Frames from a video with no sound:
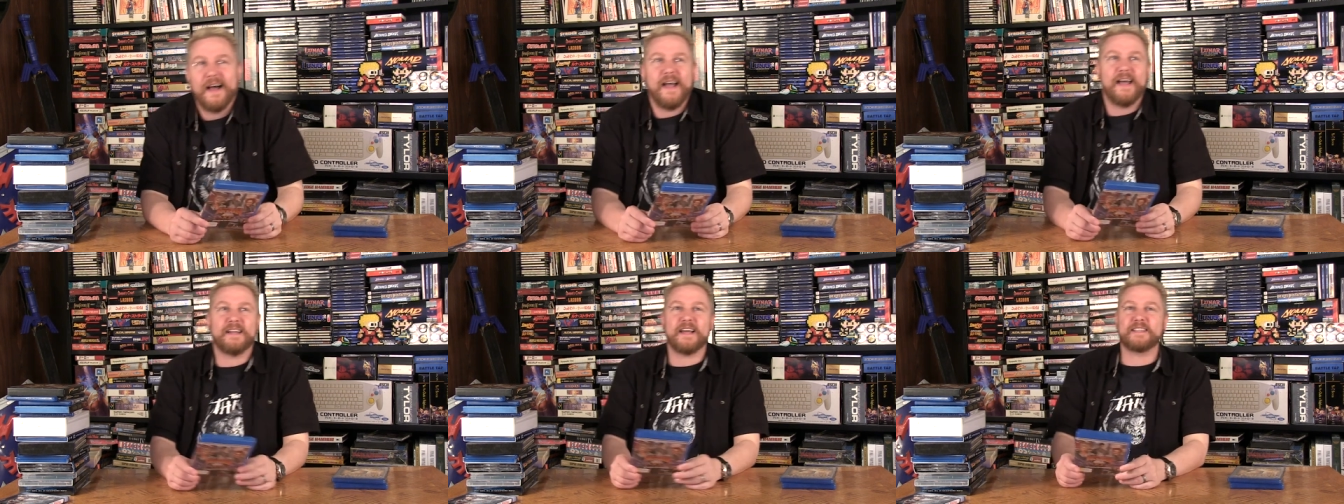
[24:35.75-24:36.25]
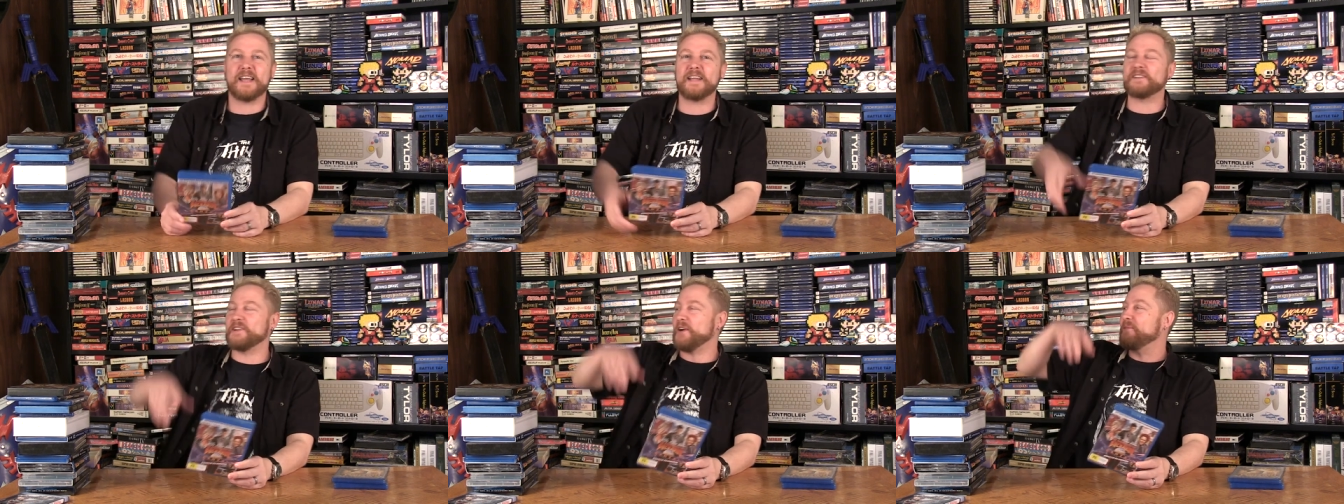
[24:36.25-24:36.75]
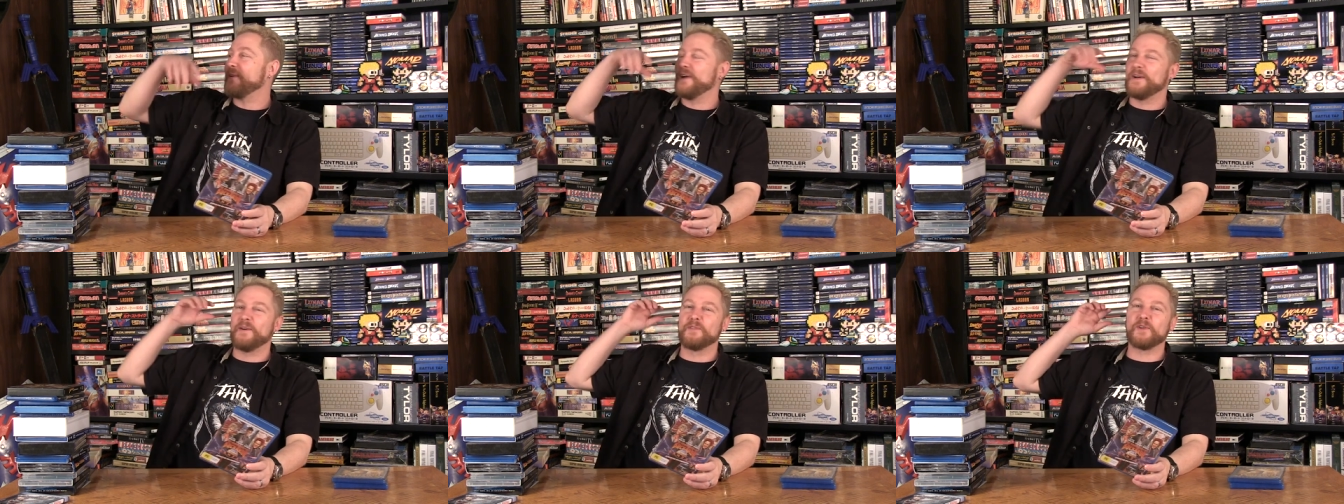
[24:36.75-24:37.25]
And I said, you know,
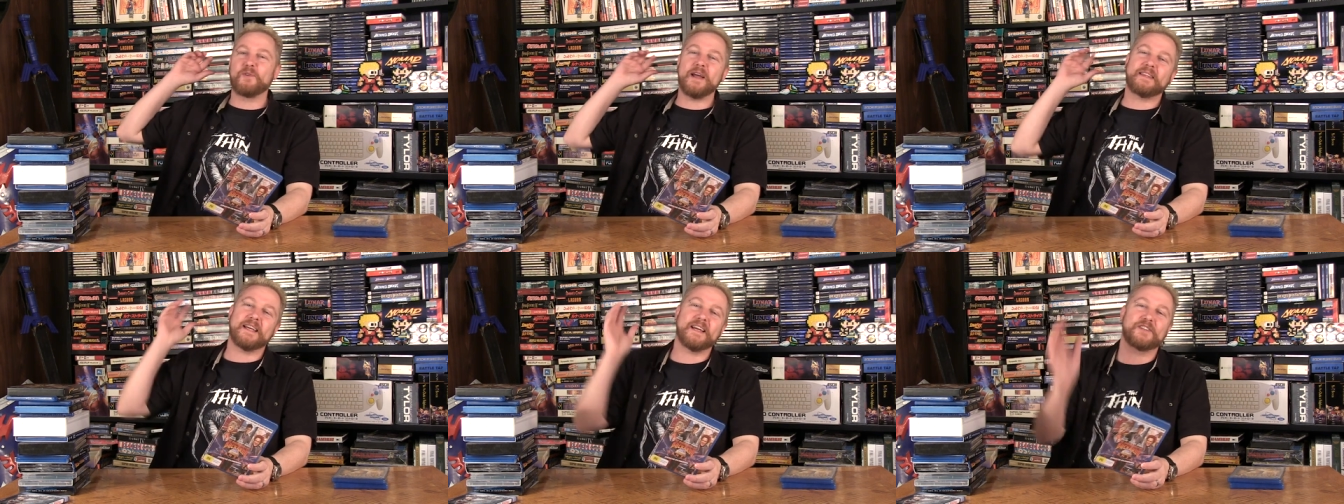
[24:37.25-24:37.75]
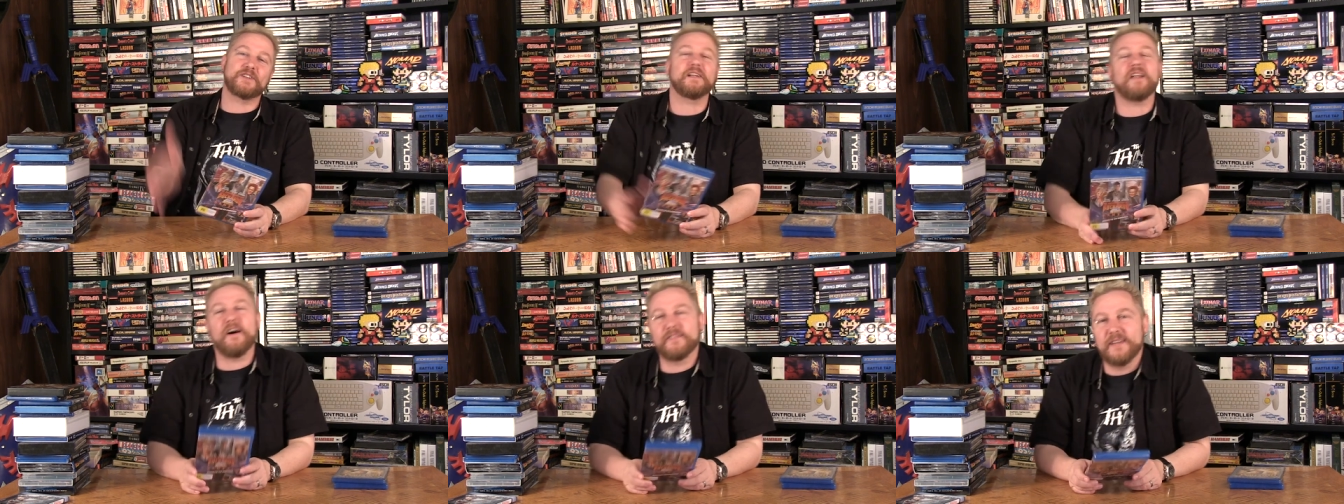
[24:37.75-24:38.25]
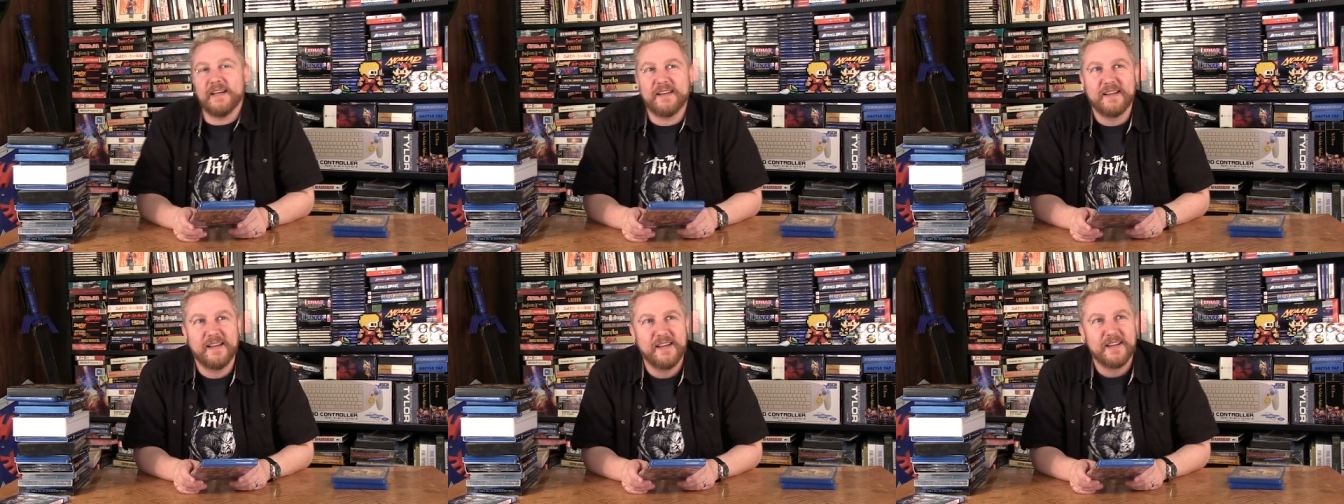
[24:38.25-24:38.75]
the great thing is she loved it.
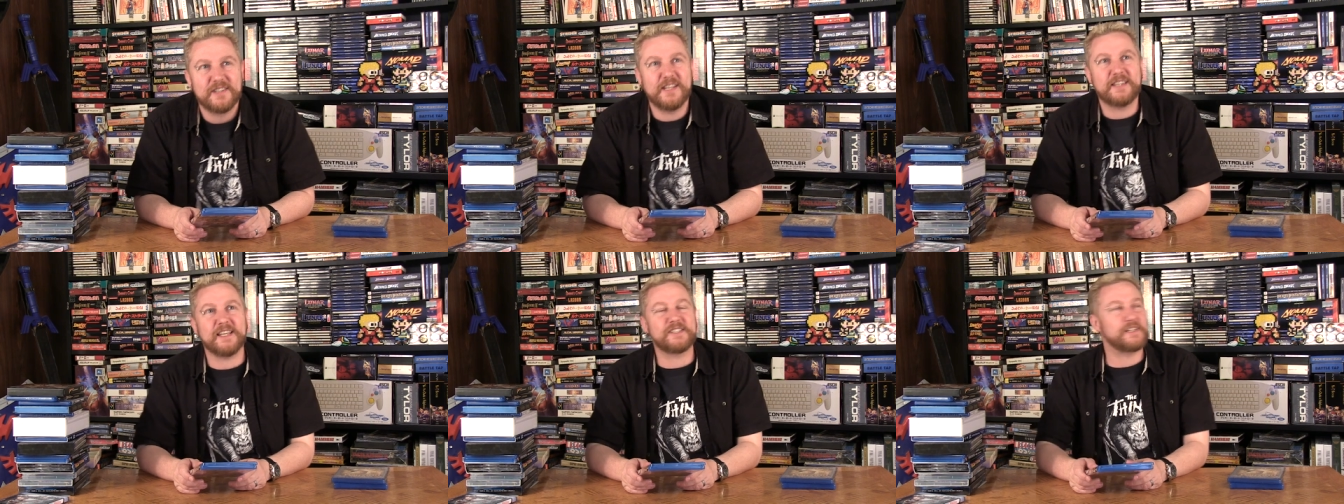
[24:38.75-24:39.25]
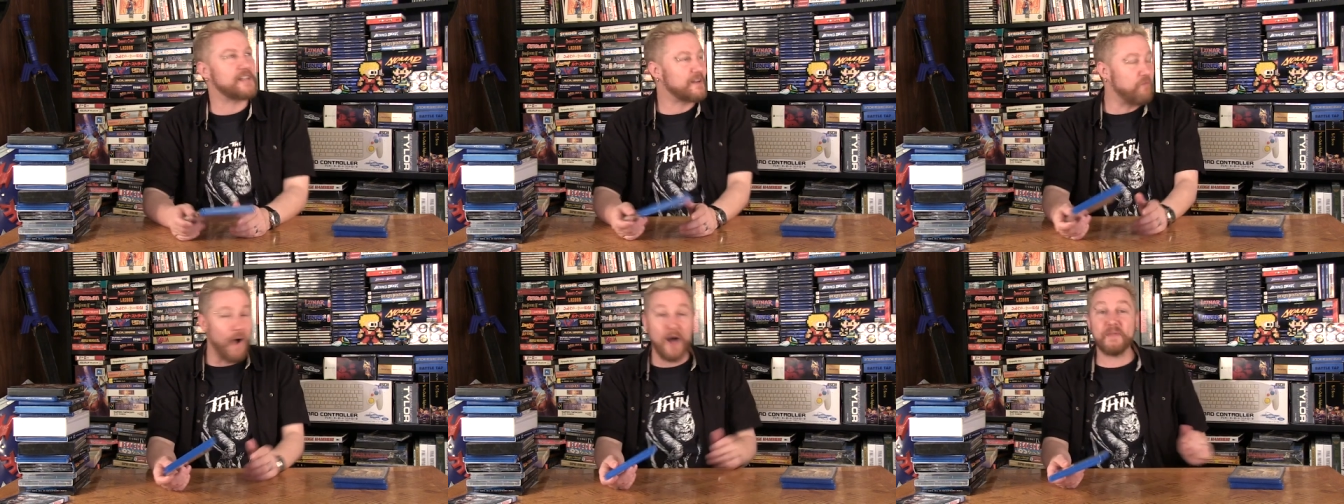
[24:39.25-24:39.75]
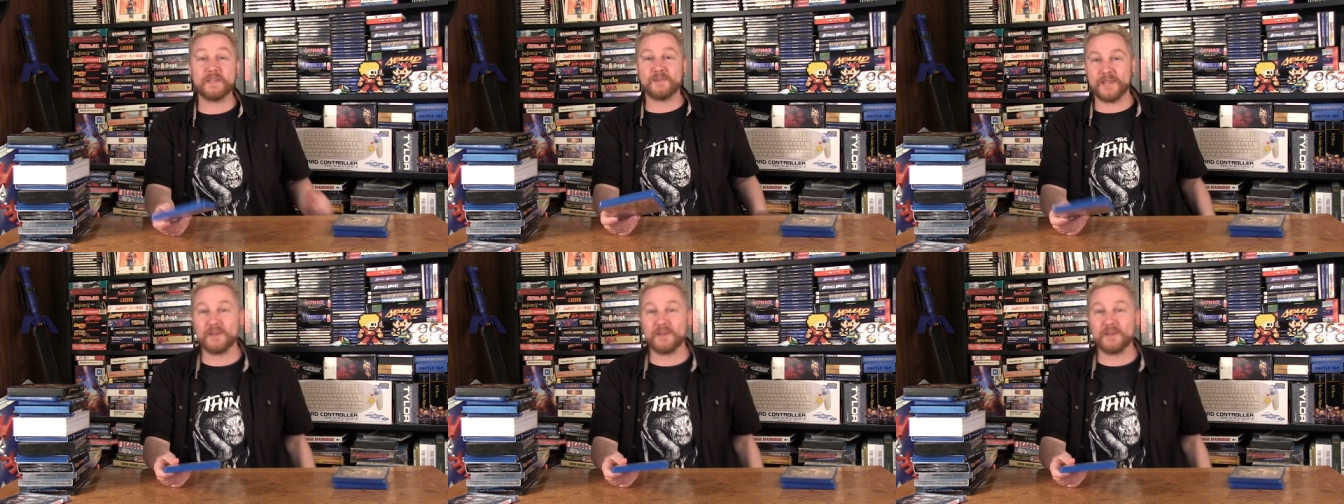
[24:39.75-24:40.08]
She she's like, wow, this is